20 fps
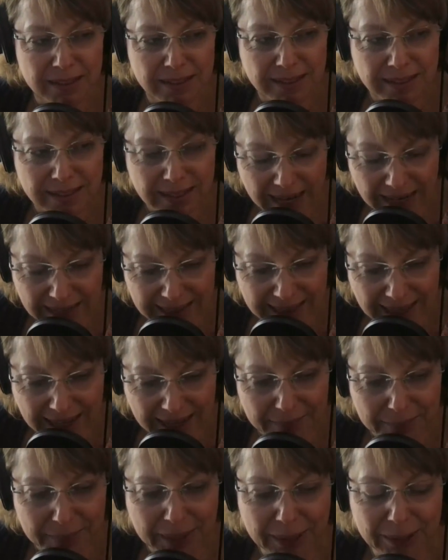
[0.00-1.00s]
thank
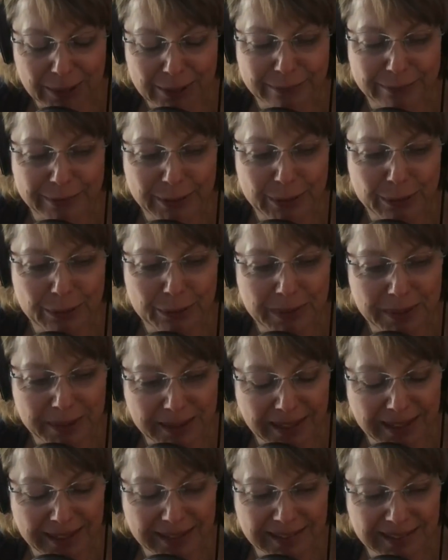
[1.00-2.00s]
that part of you, but
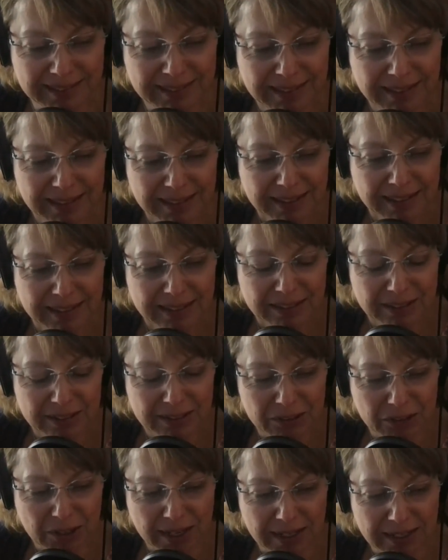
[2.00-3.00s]
then just
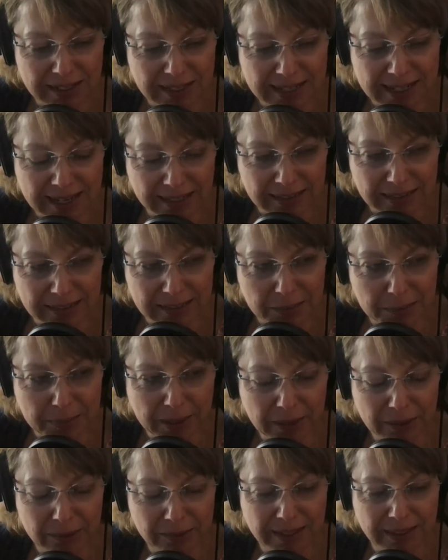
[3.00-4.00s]
try to connect to the
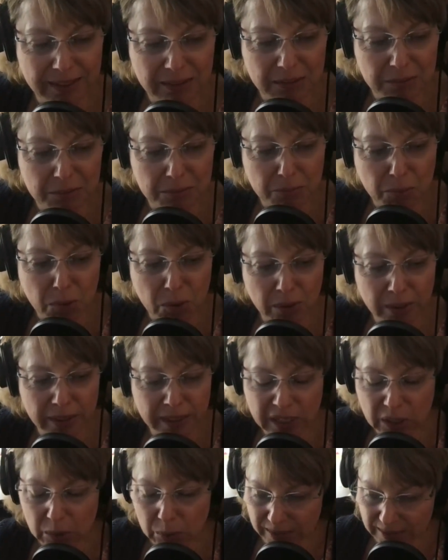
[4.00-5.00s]
part that's more
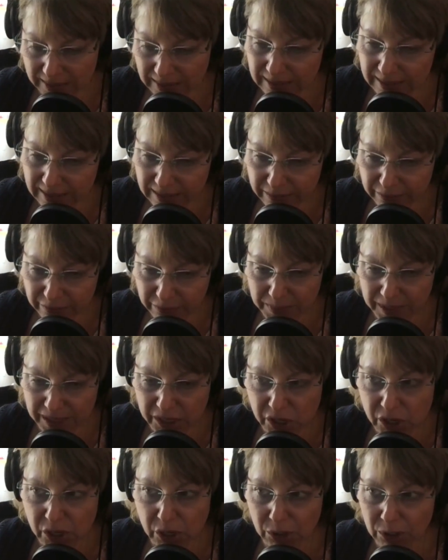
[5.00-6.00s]
inquisitive. Be
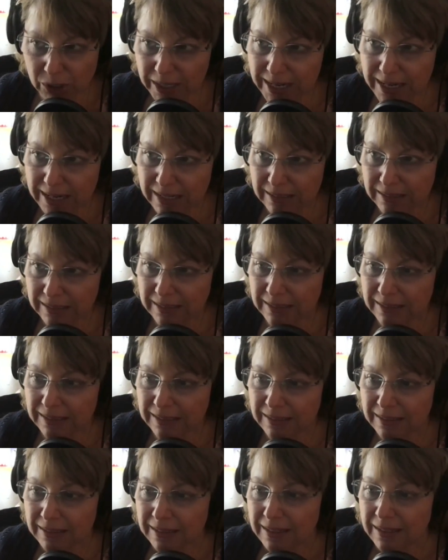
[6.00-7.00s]

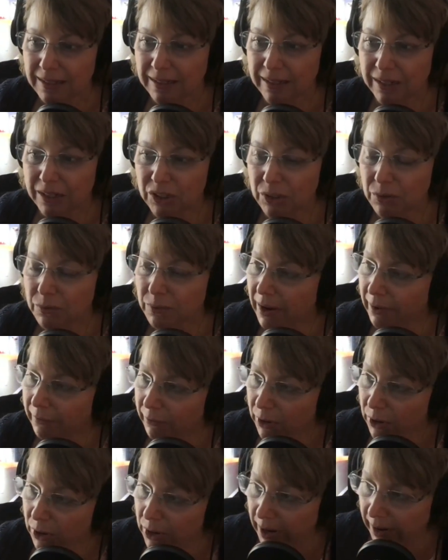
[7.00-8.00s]
curious, because you
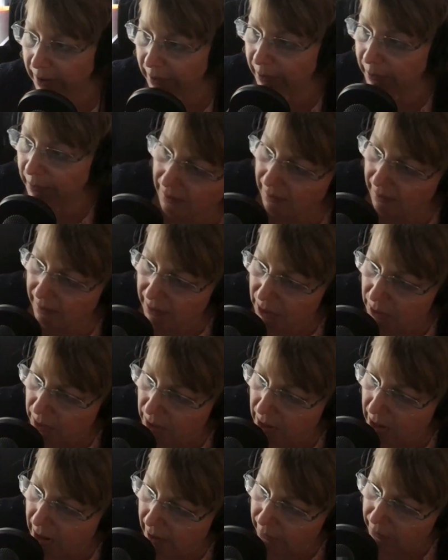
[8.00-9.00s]
never know. You
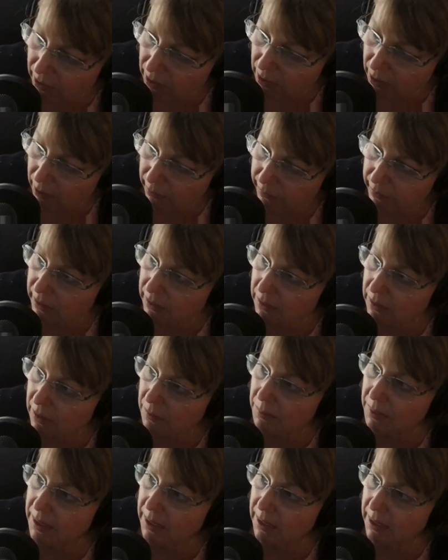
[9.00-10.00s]
never know if this could
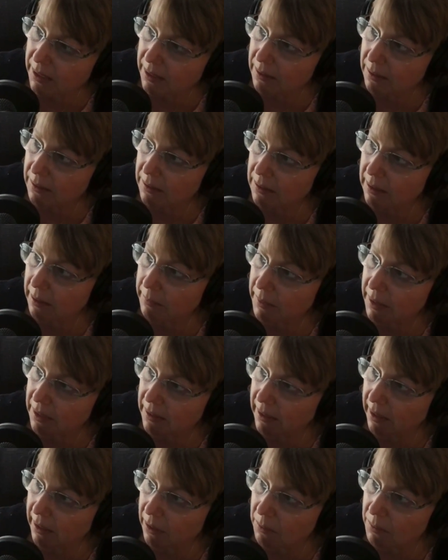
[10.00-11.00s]
be something
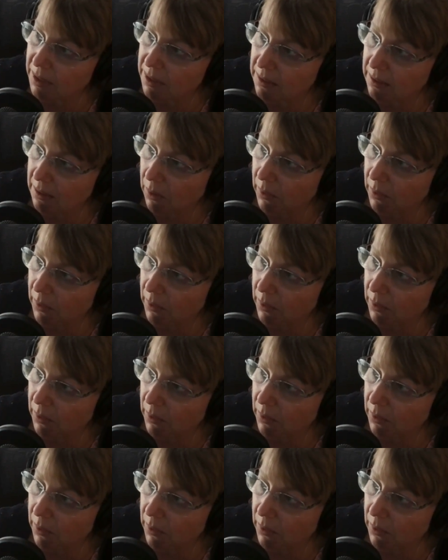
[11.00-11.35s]
that could be so